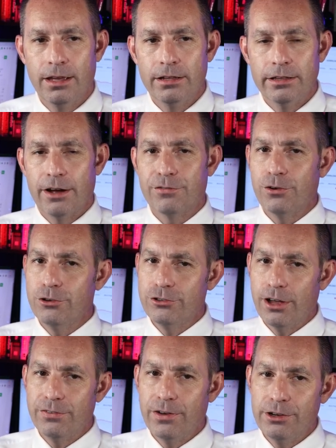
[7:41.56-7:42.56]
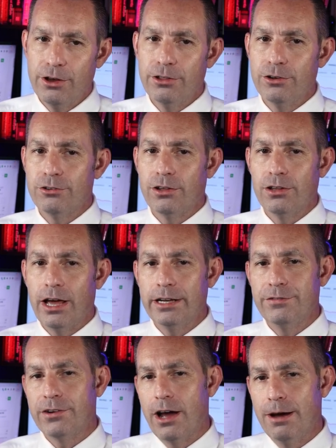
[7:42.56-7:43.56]
Now, first off, I know there's a lot
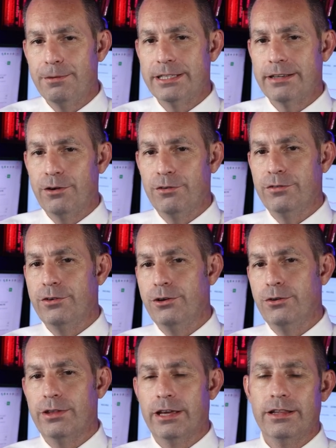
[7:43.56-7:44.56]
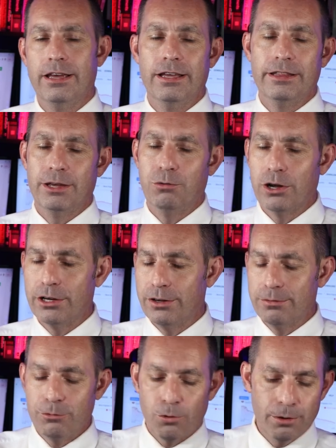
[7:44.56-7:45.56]
of comments I review that they
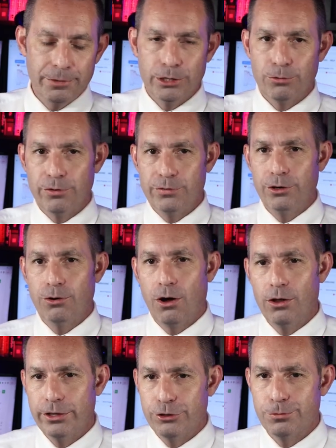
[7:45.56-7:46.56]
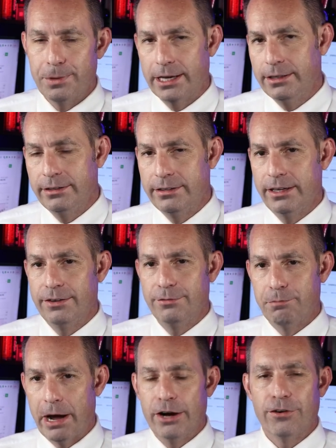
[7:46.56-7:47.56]
want me to review all these speculative
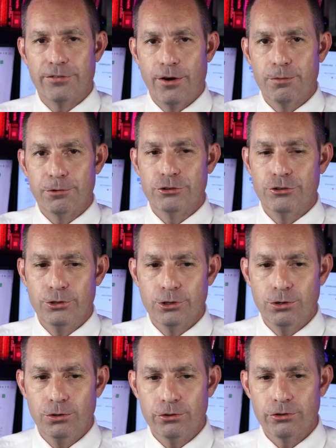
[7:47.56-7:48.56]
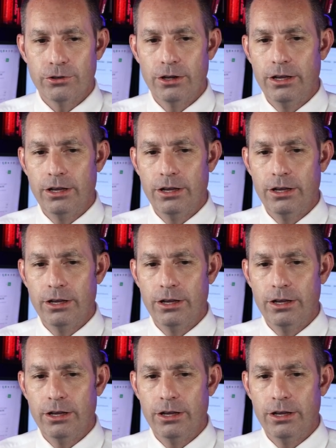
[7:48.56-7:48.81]
biopharmaceuticals.